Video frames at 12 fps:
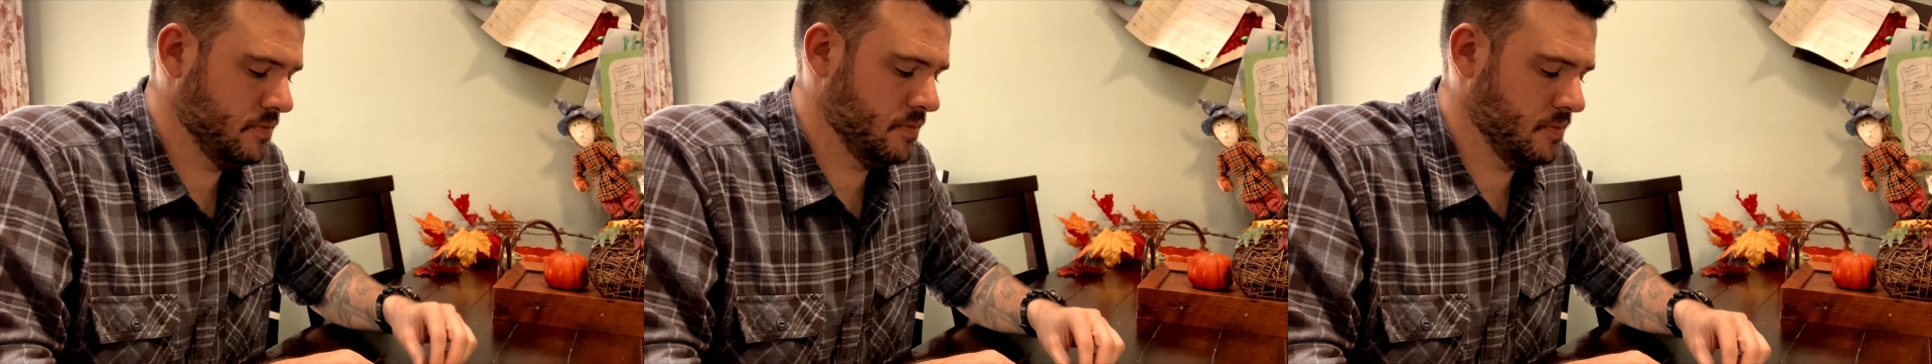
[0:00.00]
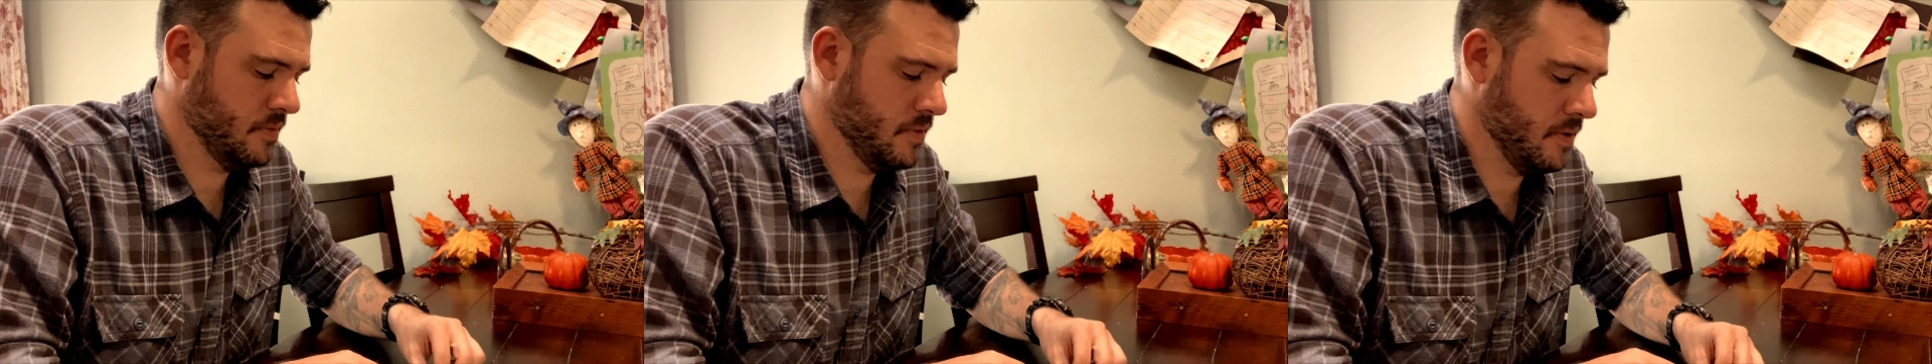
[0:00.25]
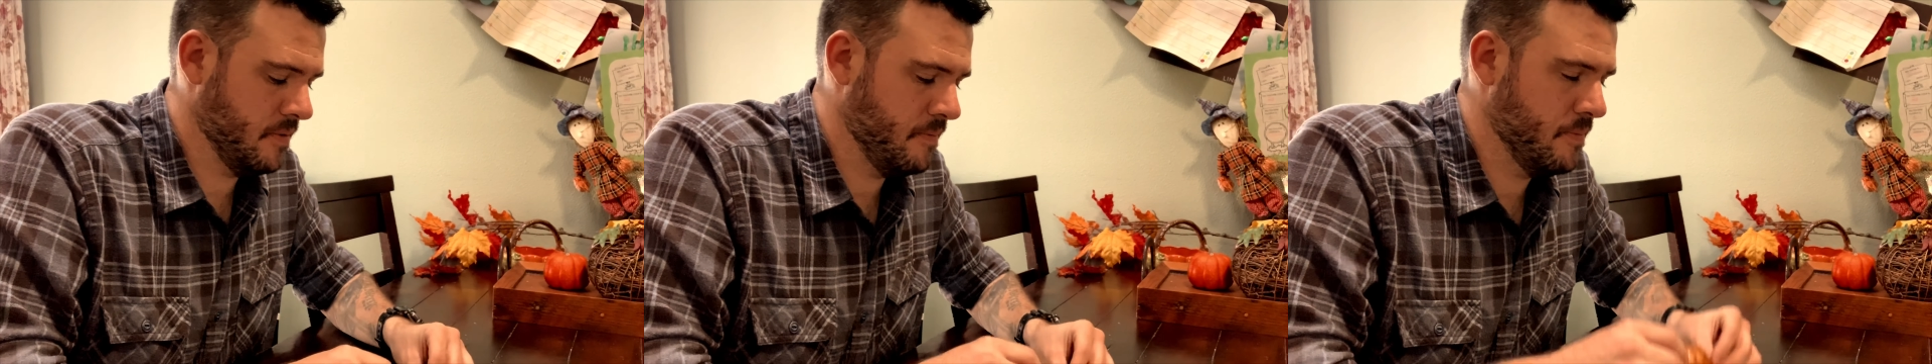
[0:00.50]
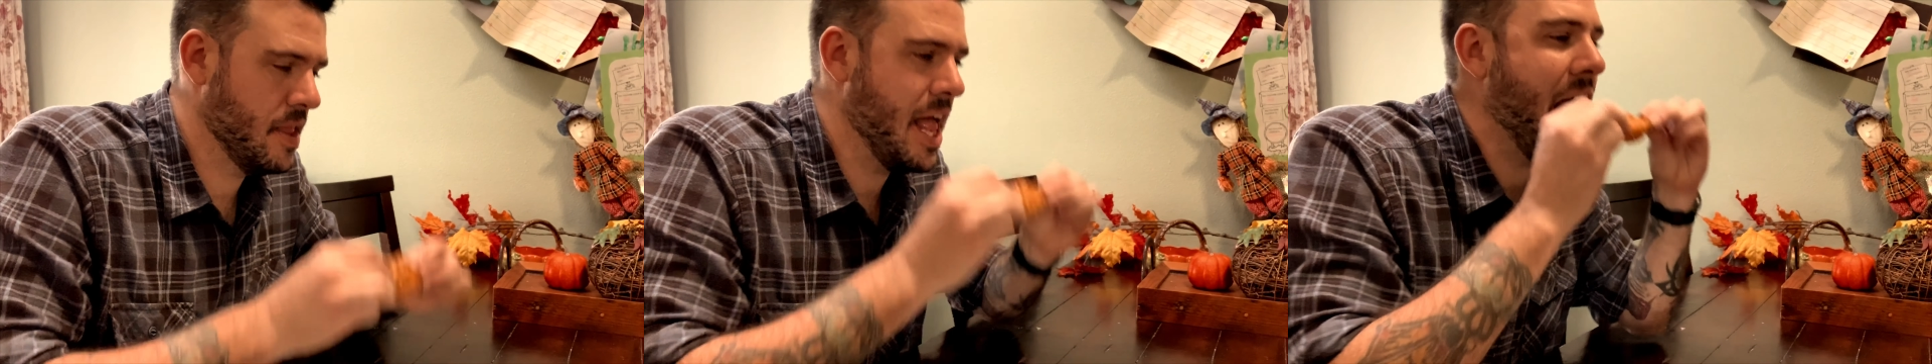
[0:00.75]
bit of mustard
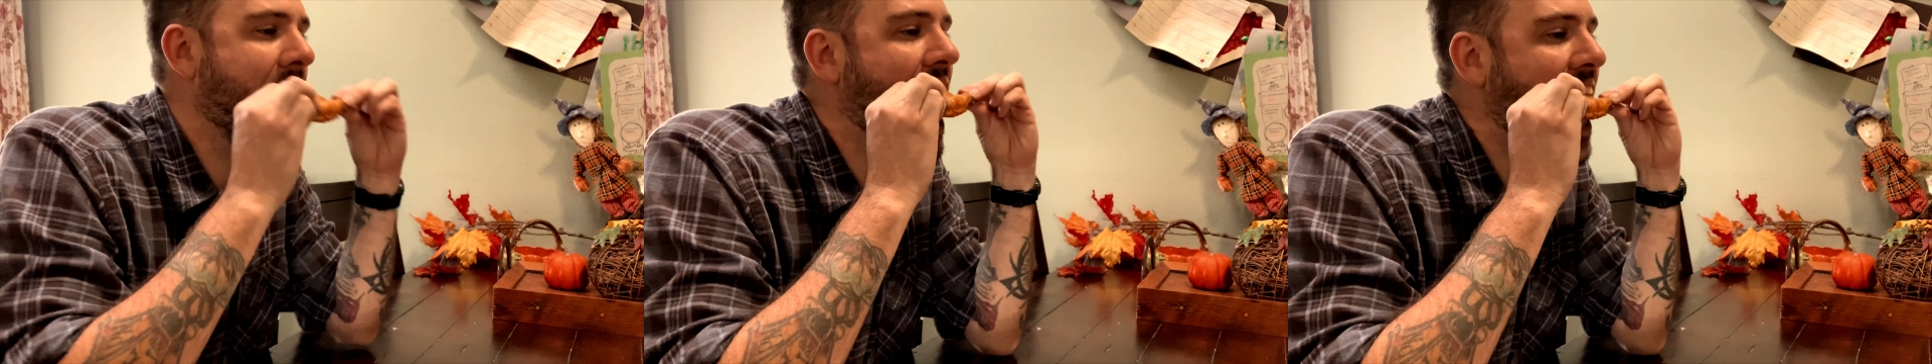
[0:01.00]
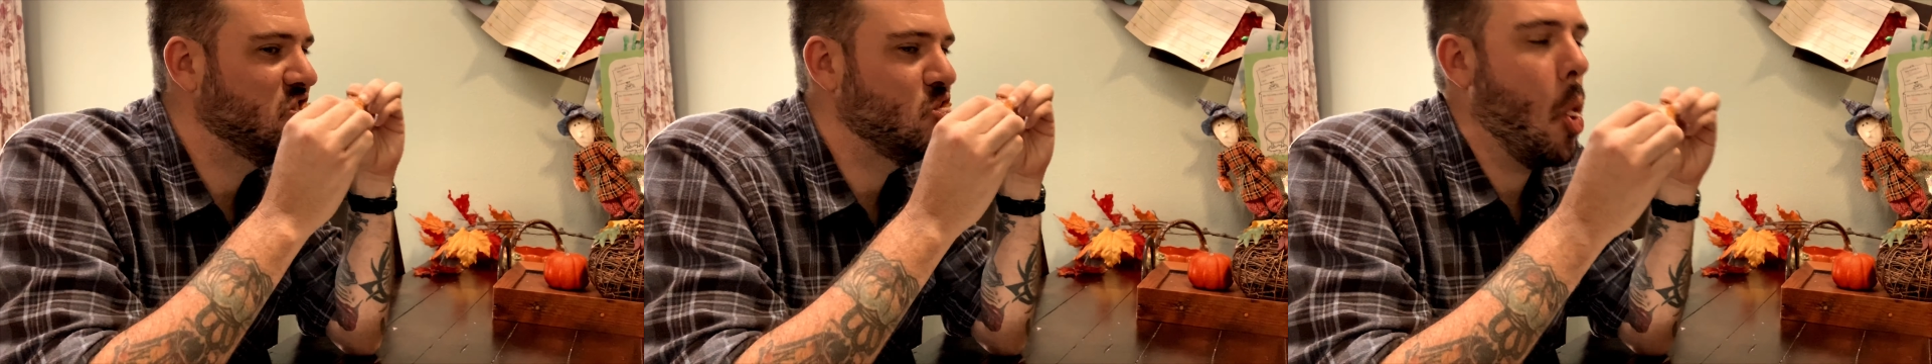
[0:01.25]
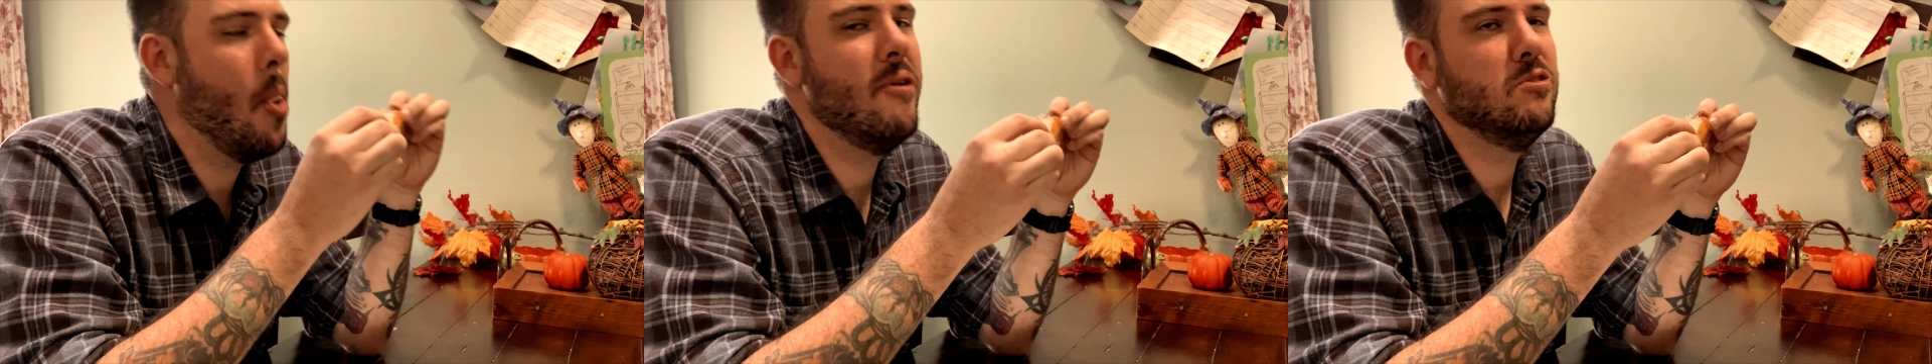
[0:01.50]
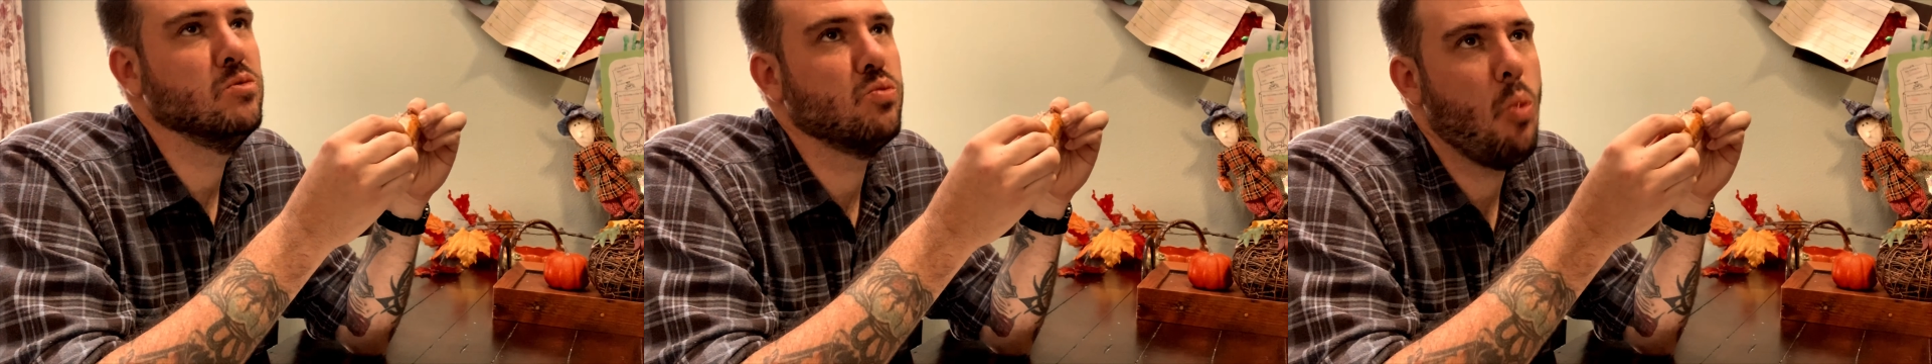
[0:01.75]
tang,
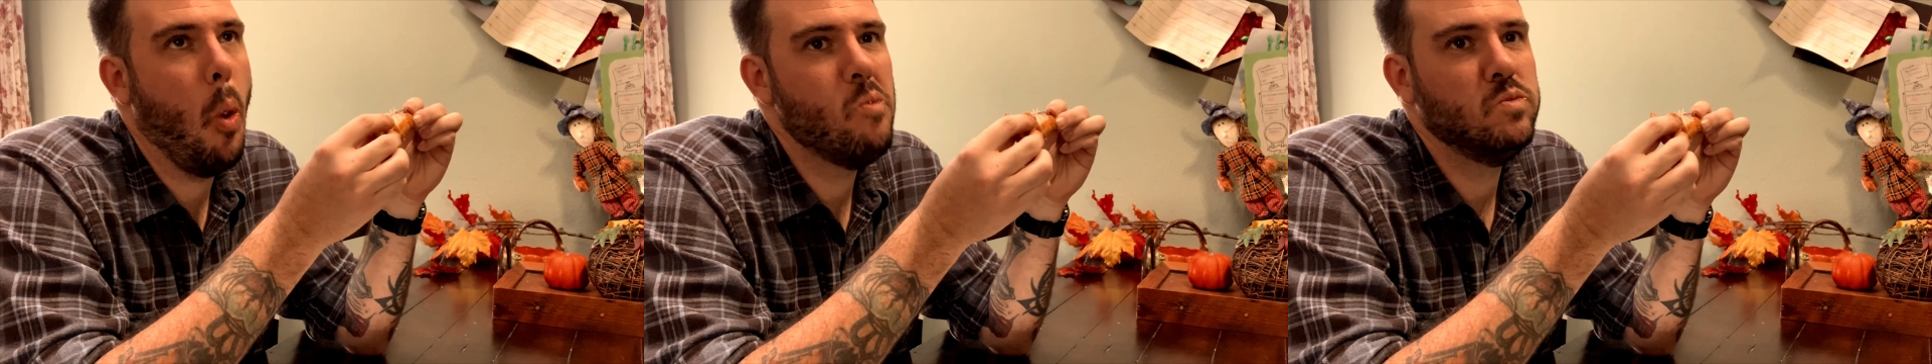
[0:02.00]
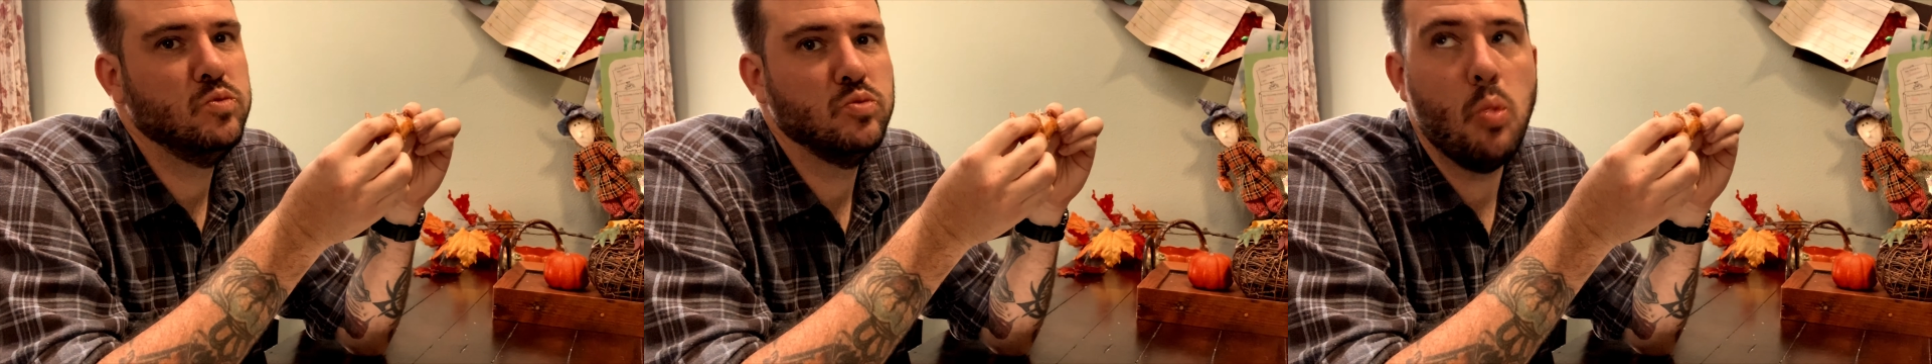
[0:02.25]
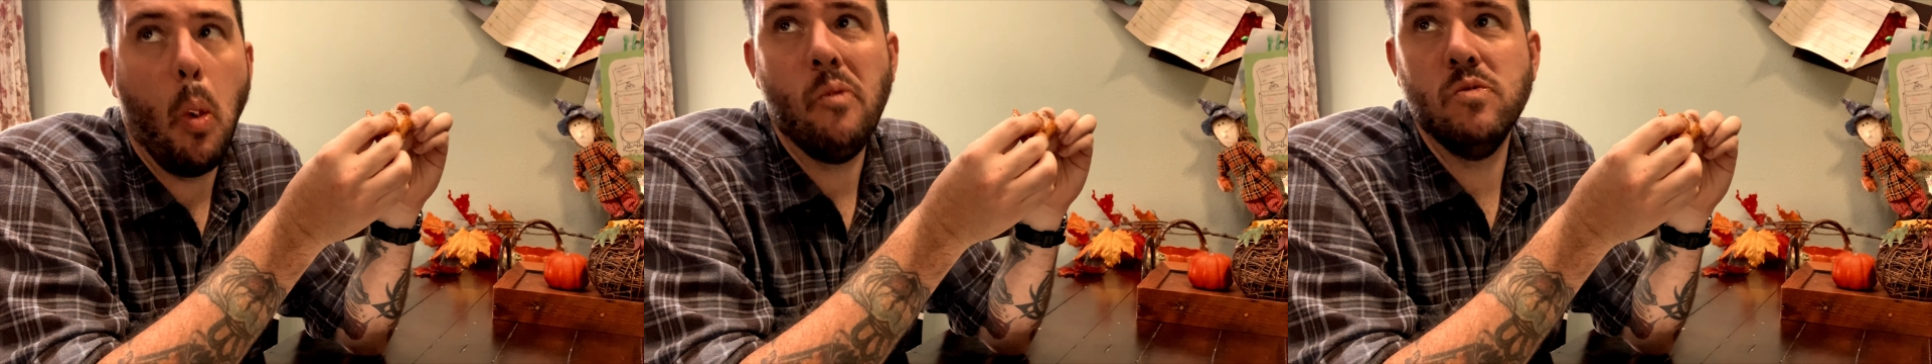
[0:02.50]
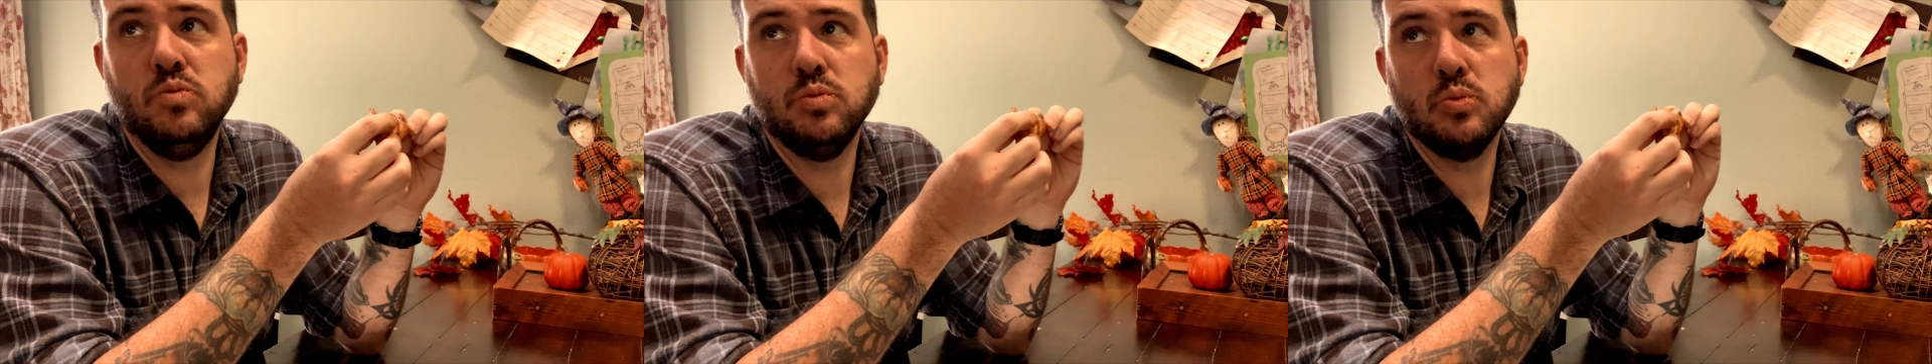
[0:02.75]
in my
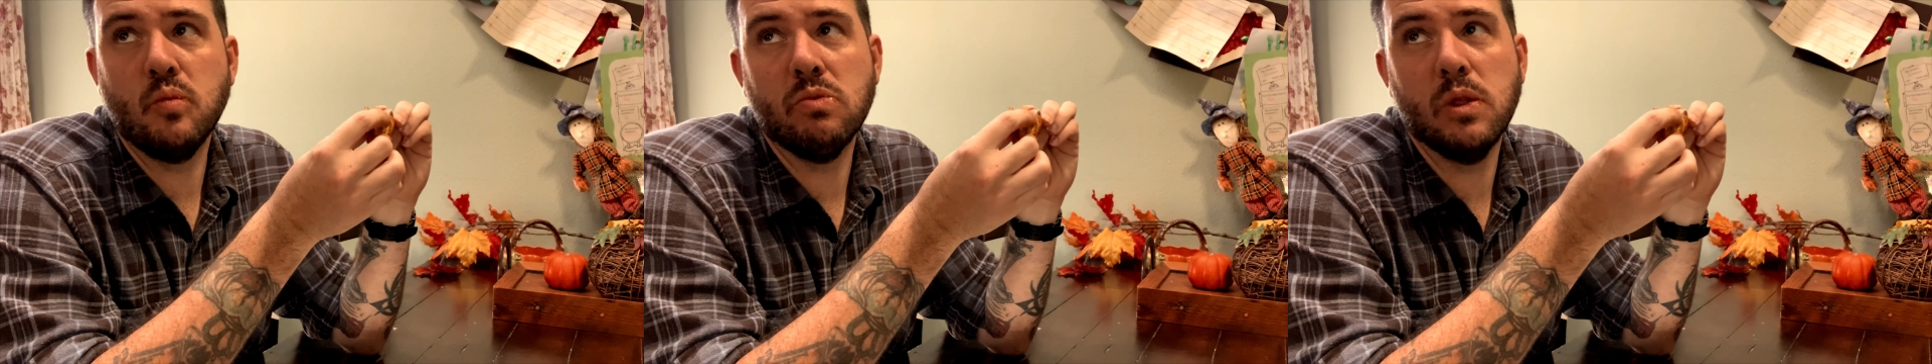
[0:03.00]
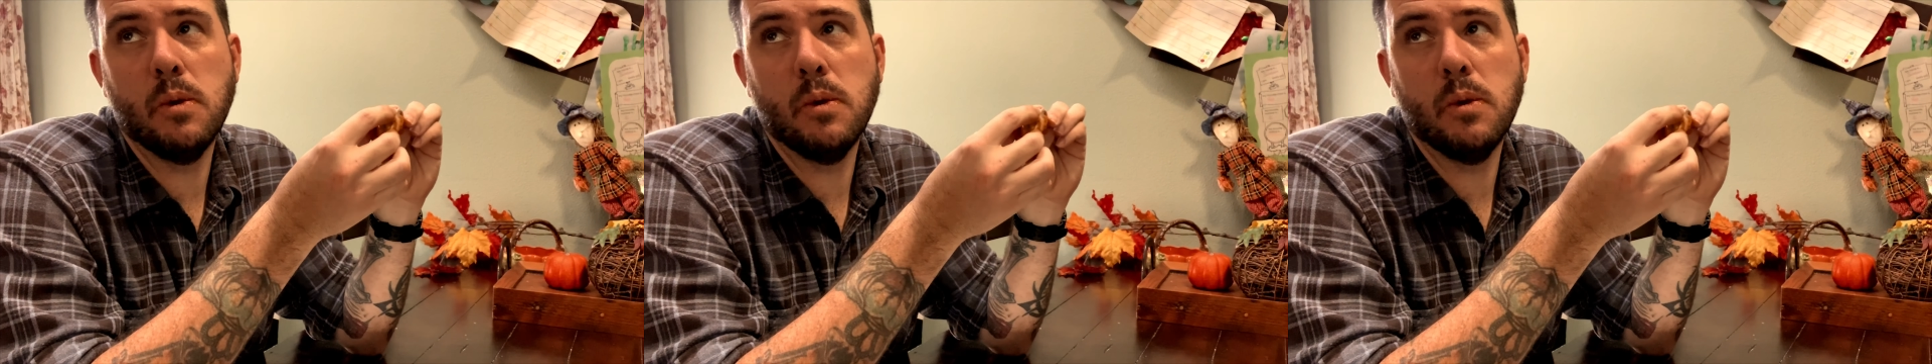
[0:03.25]
opinion.